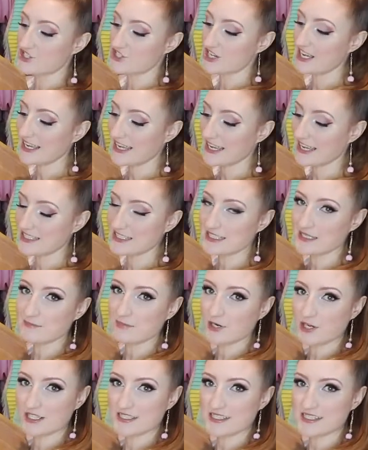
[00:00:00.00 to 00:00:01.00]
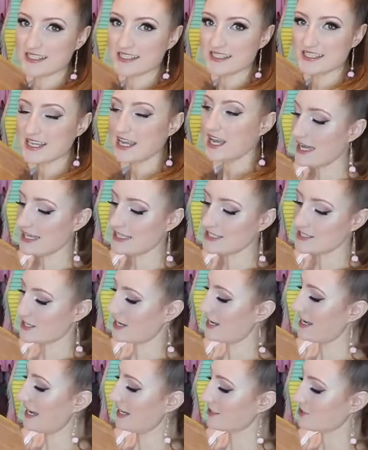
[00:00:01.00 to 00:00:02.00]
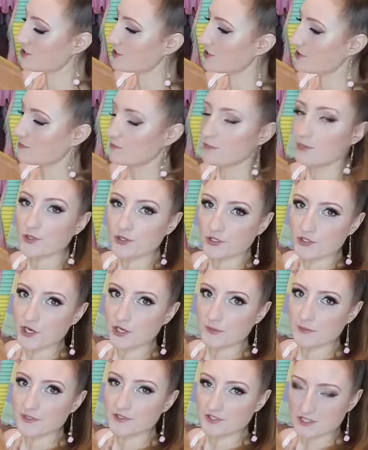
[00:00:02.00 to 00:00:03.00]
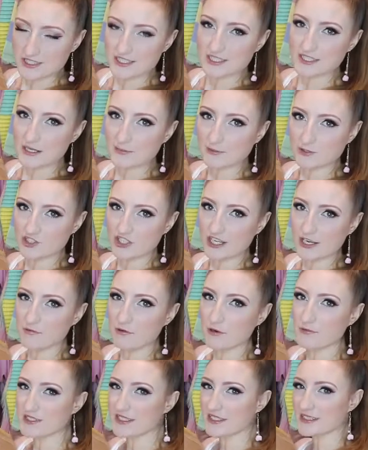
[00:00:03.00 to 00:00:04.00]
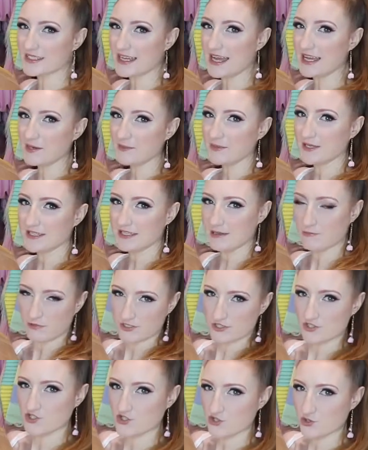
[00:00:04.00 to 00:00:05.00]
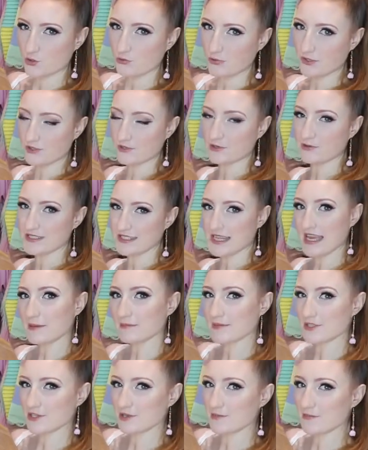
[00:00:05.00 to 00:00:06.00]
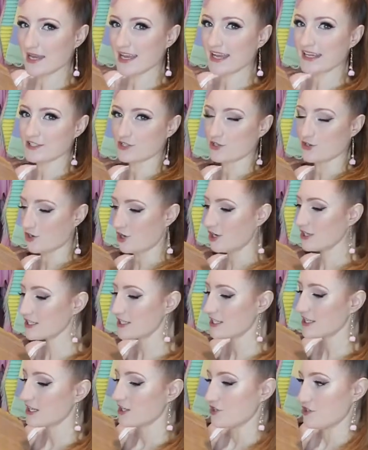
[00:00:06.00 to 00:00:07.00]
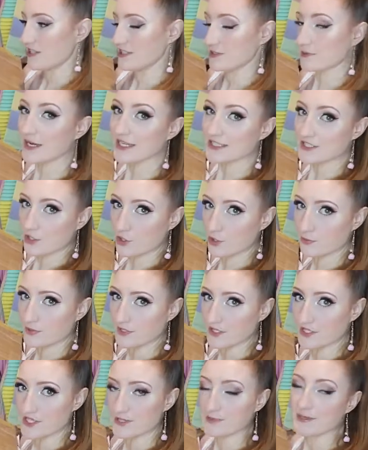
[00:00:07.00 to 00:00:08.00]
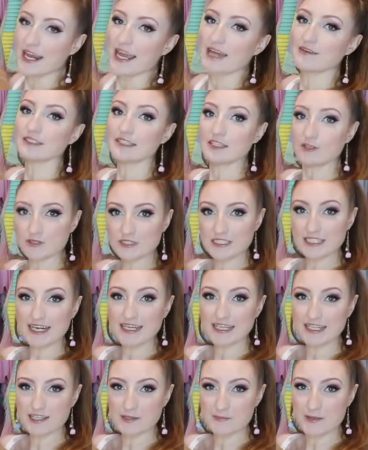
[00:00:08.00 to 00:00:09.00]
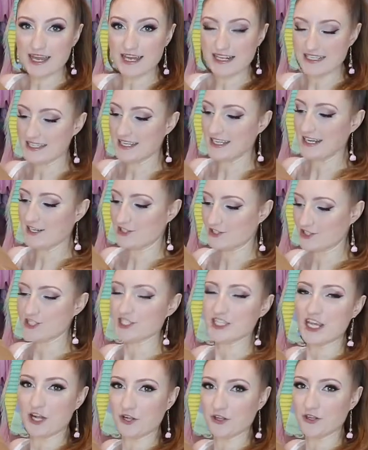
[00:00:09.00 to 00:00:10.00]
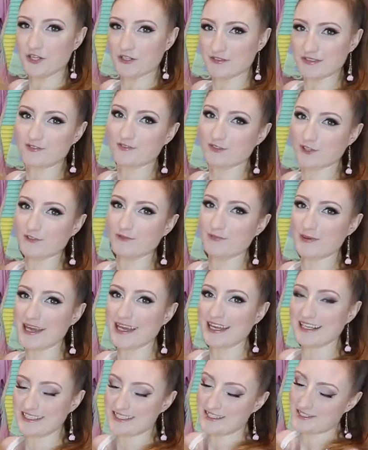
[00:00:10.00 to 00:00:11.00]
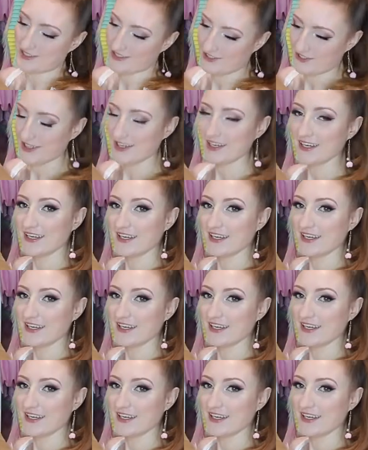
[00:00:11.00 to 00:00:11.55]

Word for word: gigantic boxes and I had to pull it open just to double check what was inside it because I wasn't sure whether it was the Amazon bags or not. that's why it's opened, but I haven't looked at any of the bags yet. I could just tell that it was full of bags, so...